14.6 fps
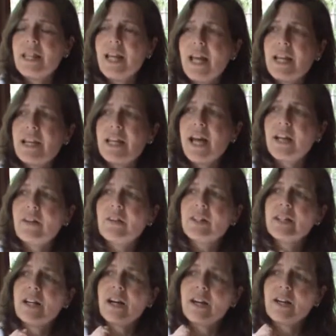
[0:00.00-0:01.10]
that not
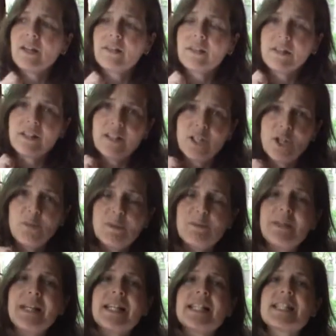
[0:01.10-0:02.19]
only are the human
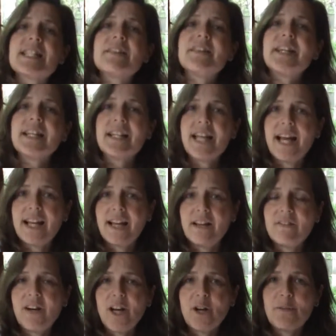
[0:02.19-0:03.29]
beings living in that
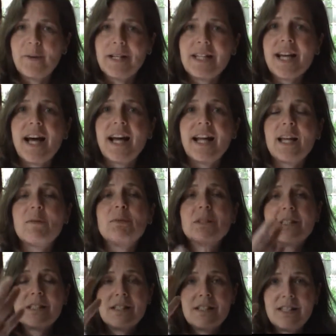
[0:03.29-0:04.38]
environment not able
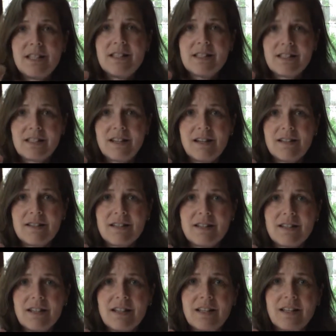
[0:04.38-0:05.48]
to see the stars,